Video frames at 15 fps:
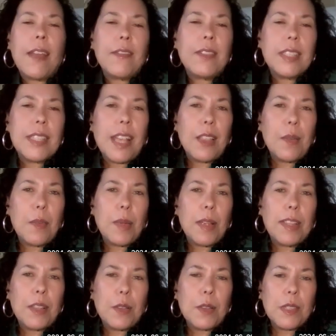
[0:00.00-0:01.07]
we have to
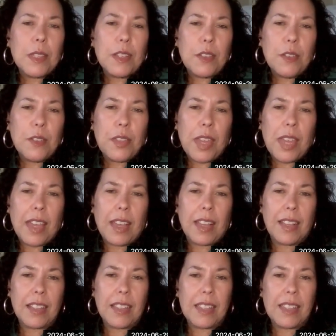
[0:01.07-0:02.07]
celebrate those little things.